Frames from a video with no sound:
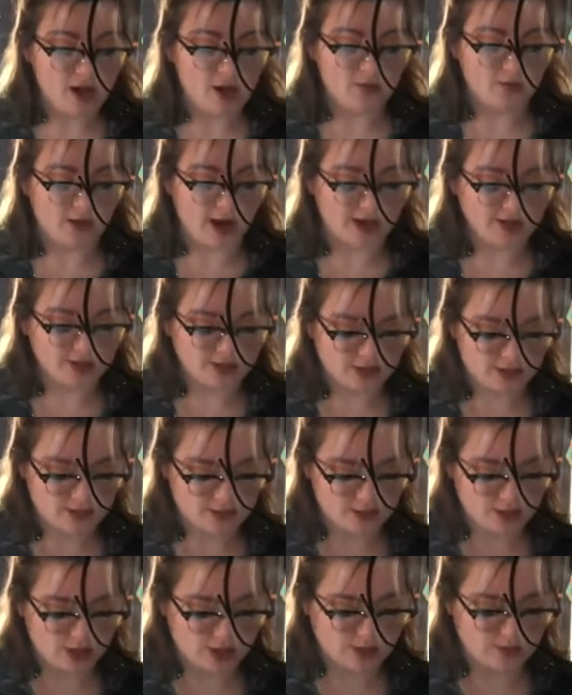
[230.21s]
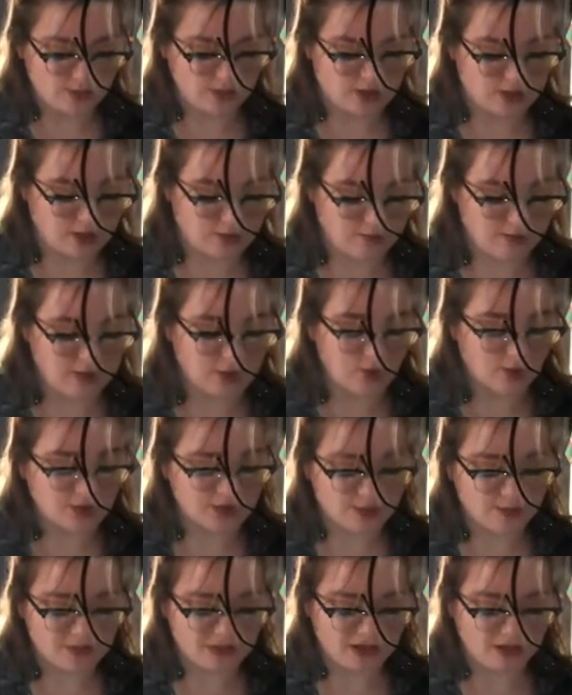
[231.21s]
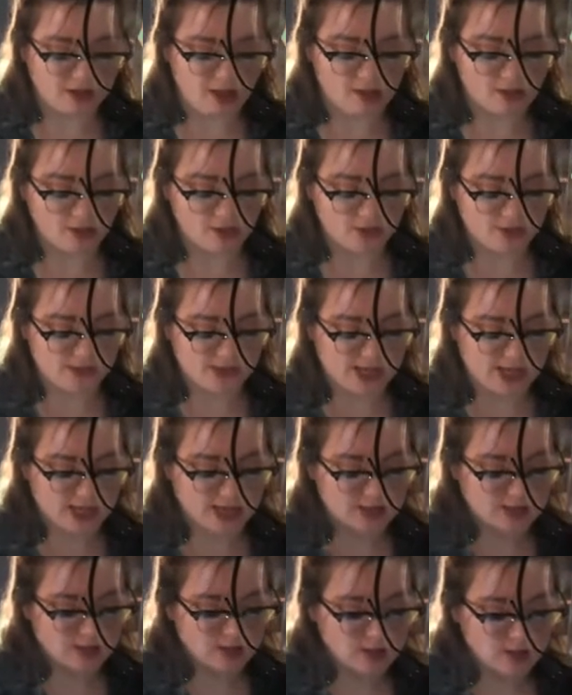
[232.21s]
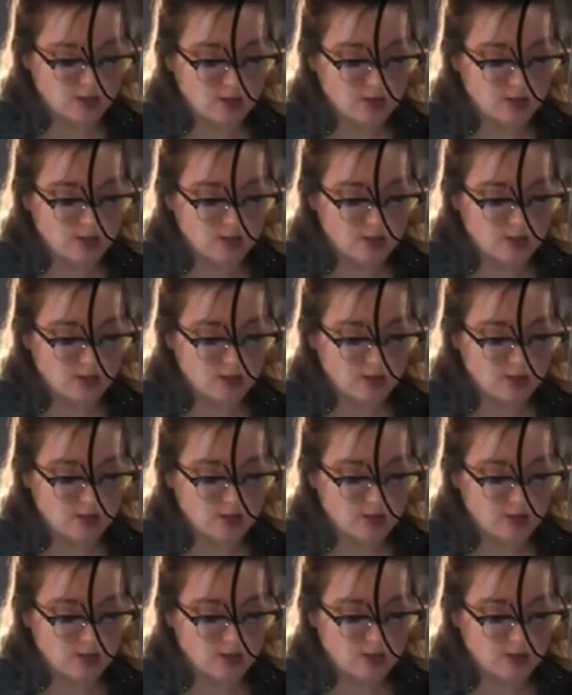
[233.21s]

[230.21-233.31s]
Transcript: rash judgments on me or something along those lines.